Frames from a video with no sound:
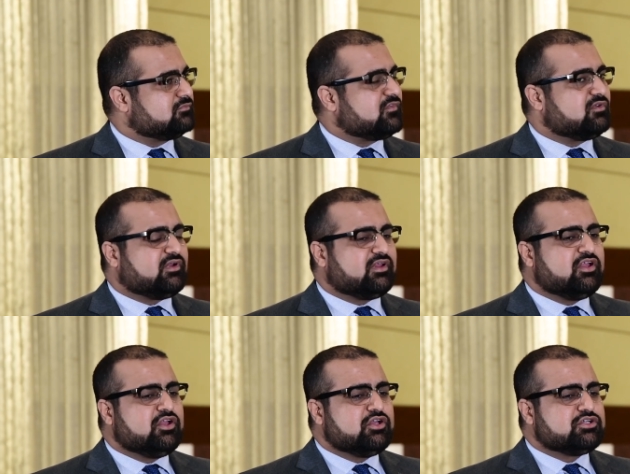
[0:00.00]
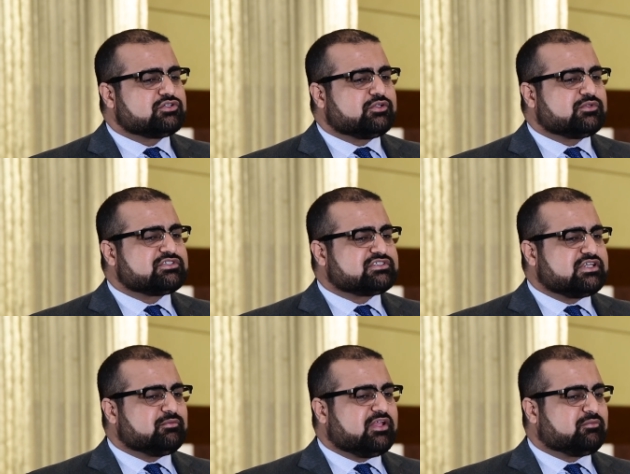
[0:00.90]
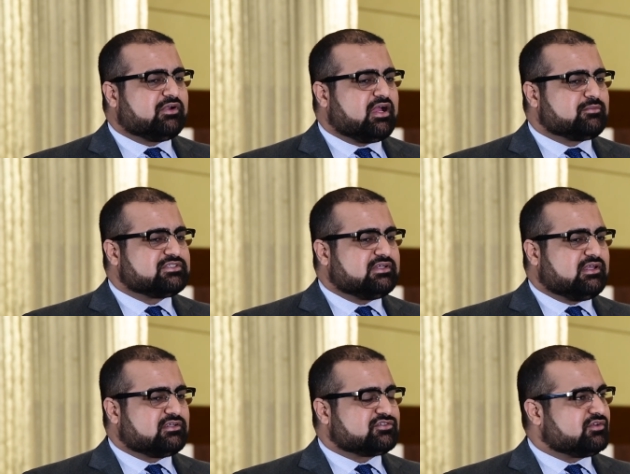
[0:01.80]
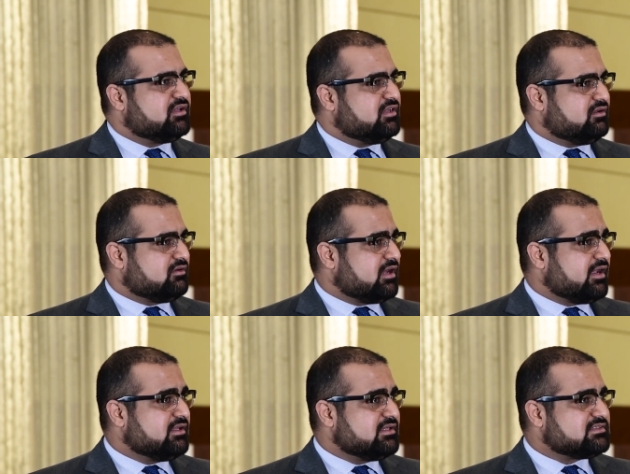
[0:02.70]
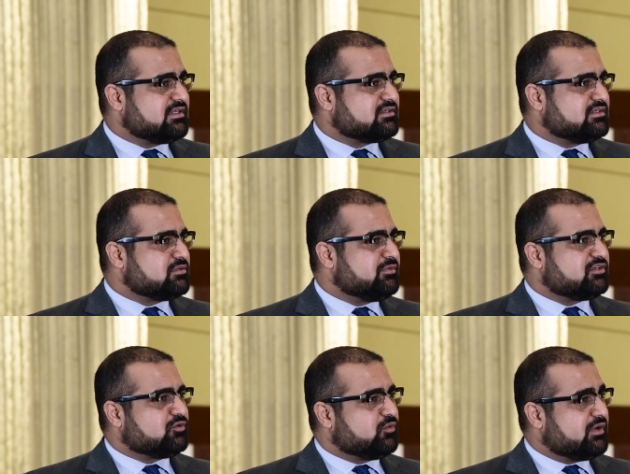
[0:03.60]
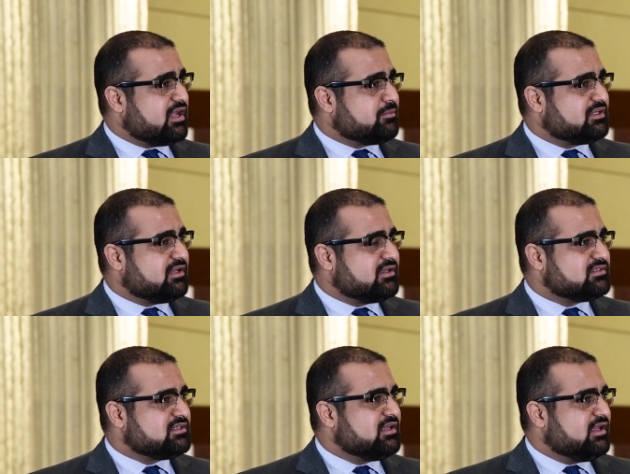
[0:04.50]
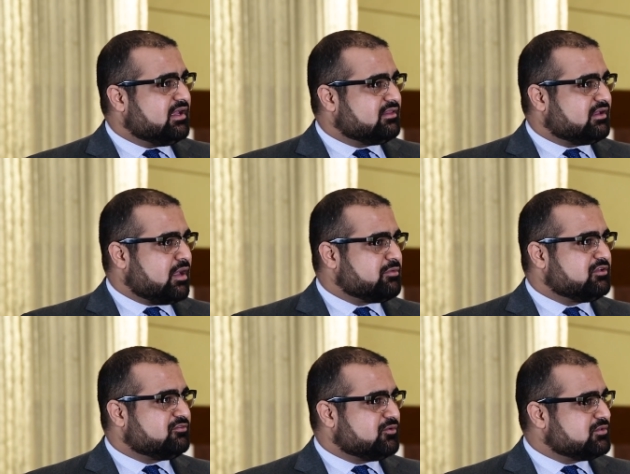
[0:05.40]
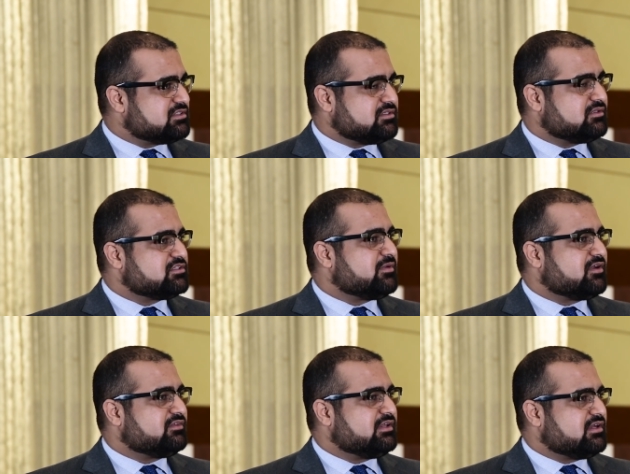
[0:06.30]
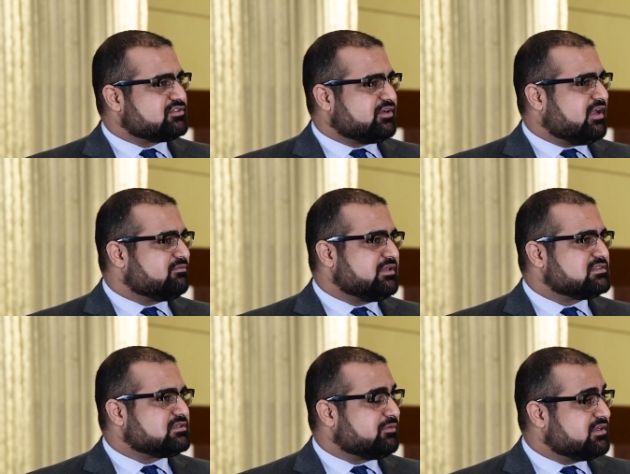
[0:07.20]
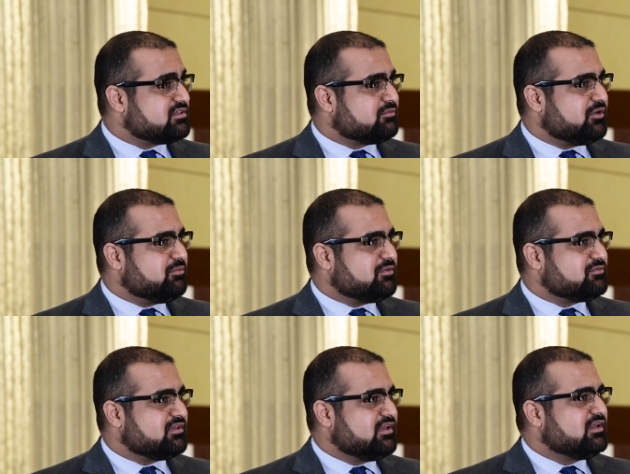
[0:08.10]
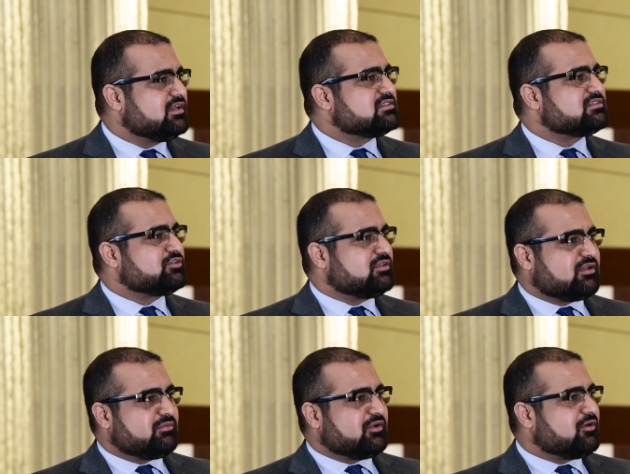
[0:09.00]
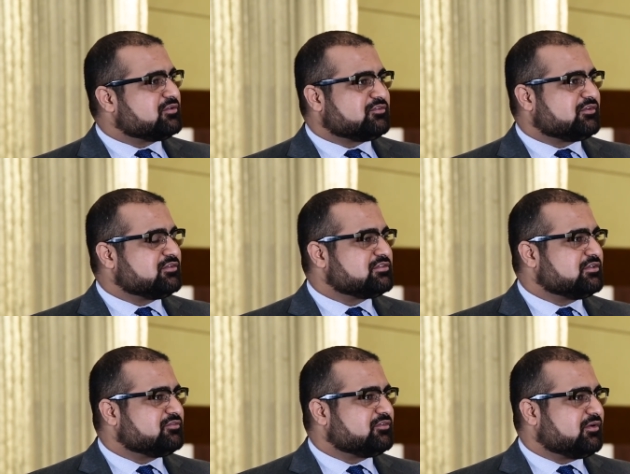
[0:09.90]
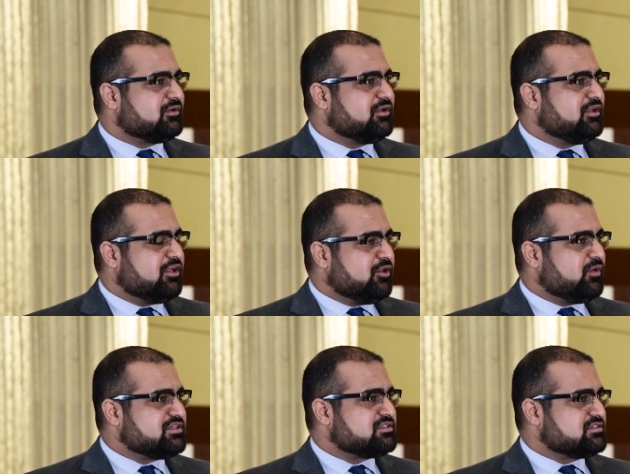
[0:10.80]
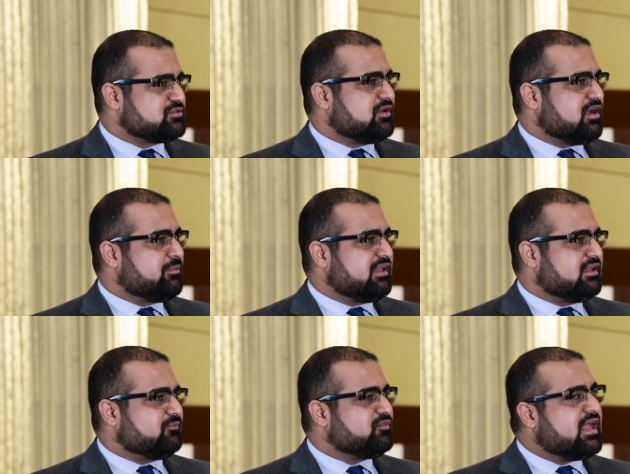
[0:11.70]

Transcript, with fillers: All right. So it would seem like perhaps the industry or the I L S sector is a bit overcapitalized, and the capital flows into this part of the industry have been suppressing premiums. Is, should that be a cause of concern for investors who are coming in?